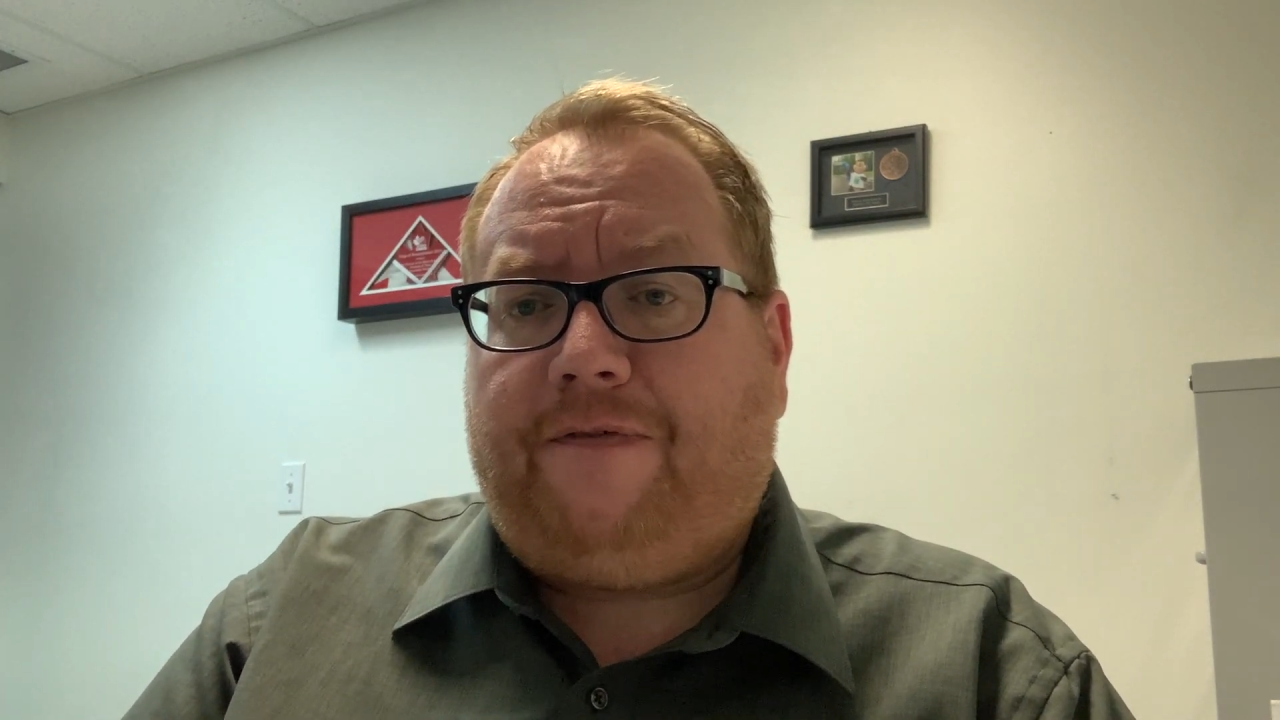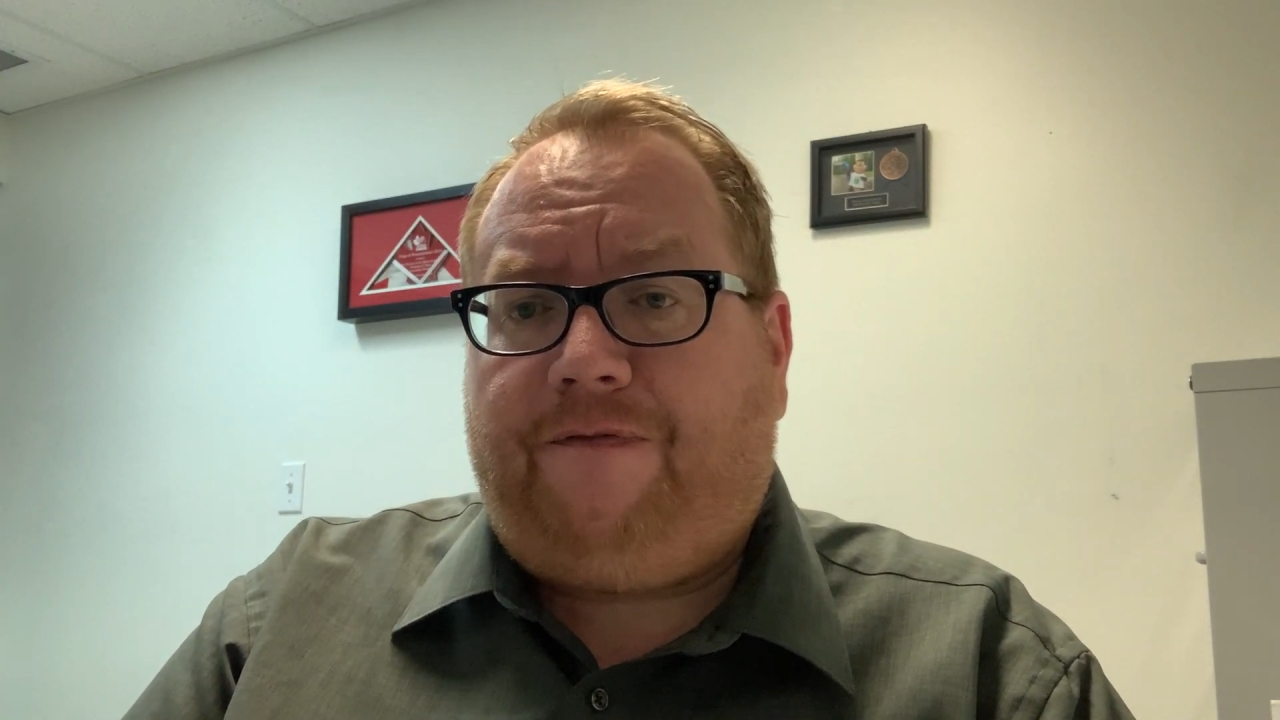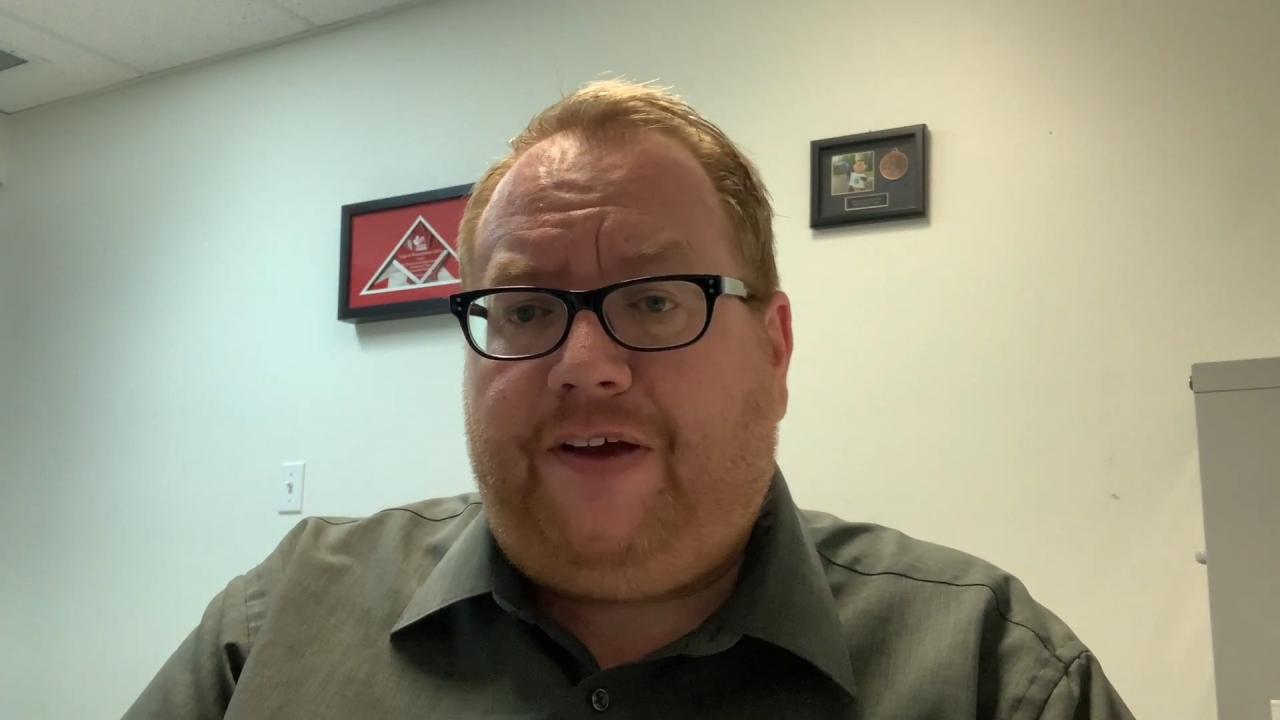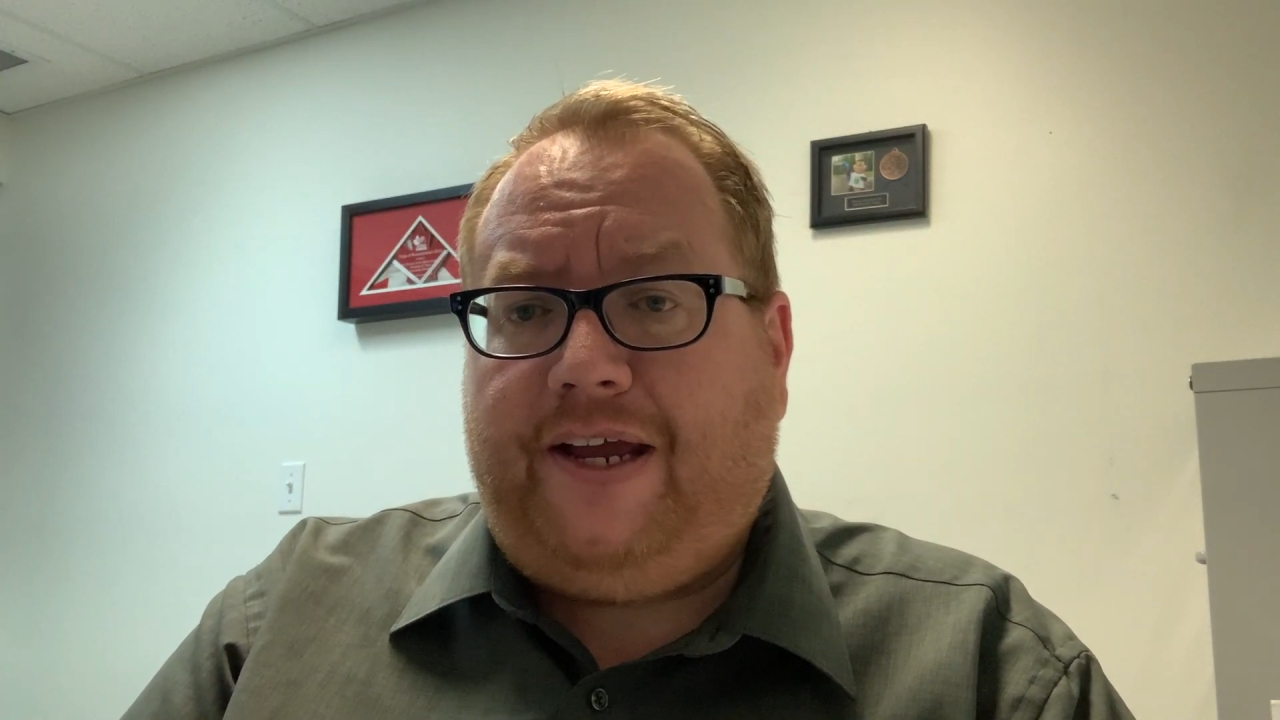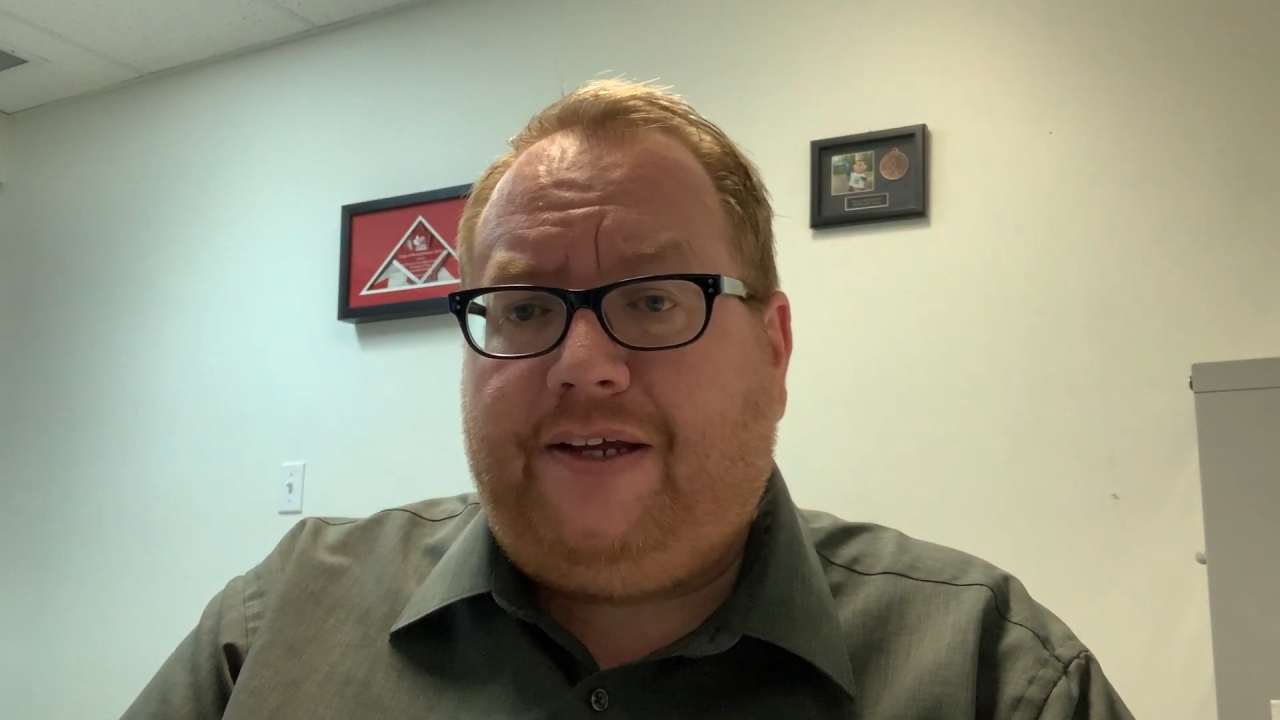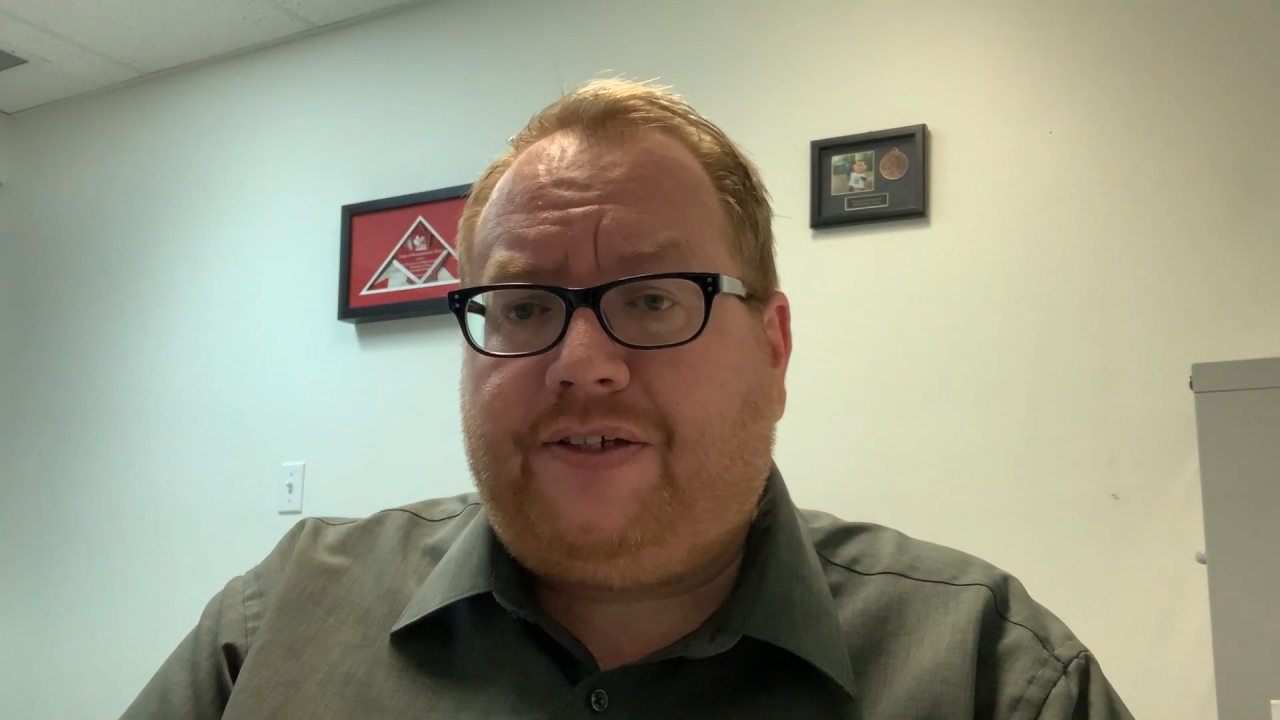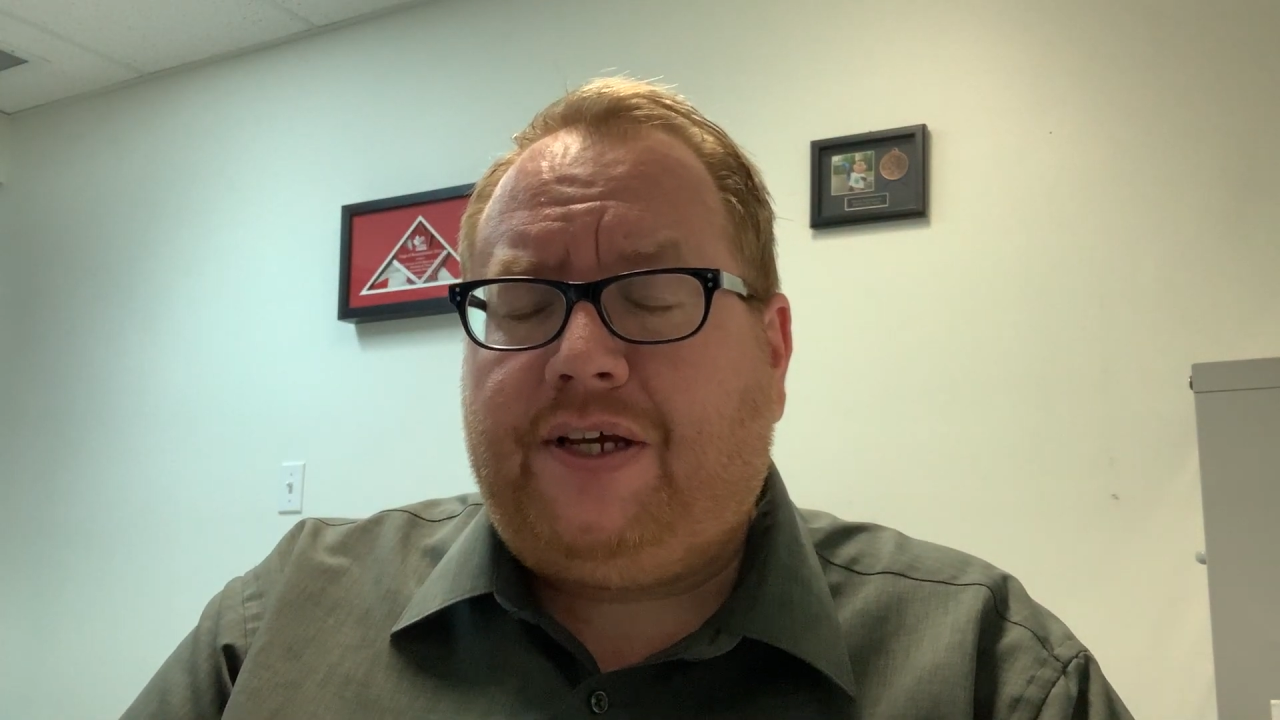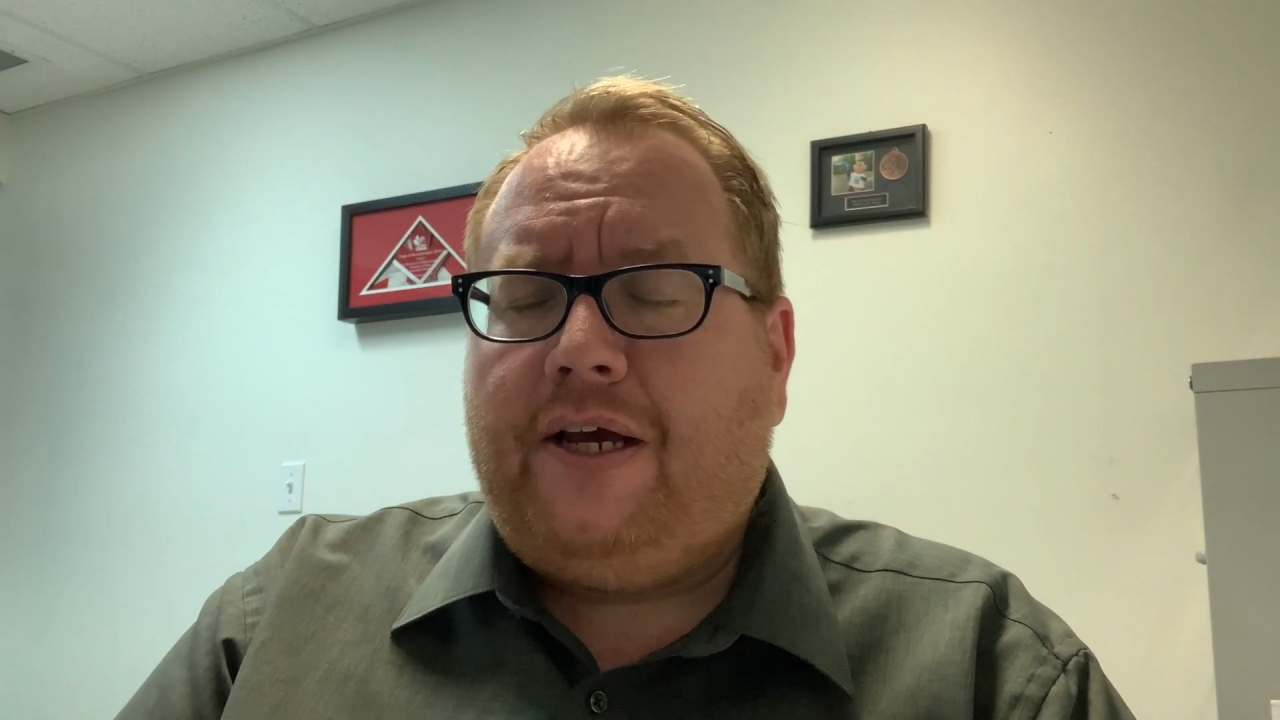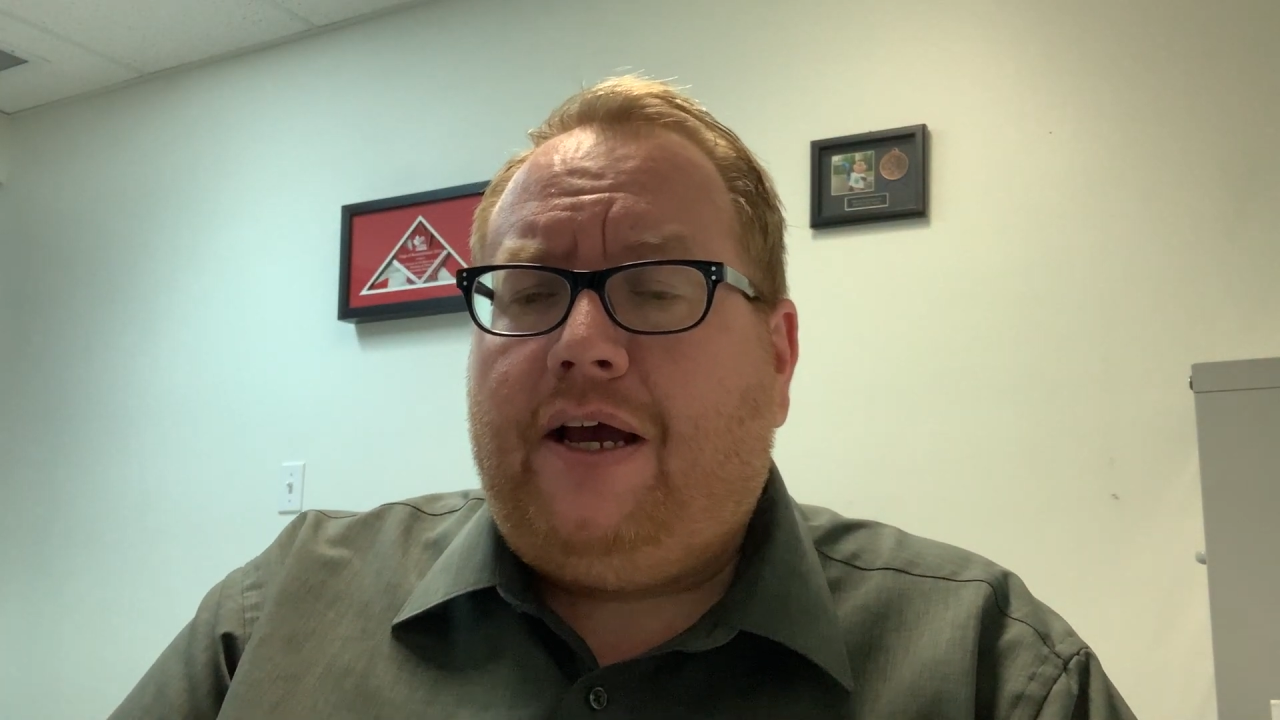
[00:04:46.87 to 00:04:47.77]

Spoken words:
fees.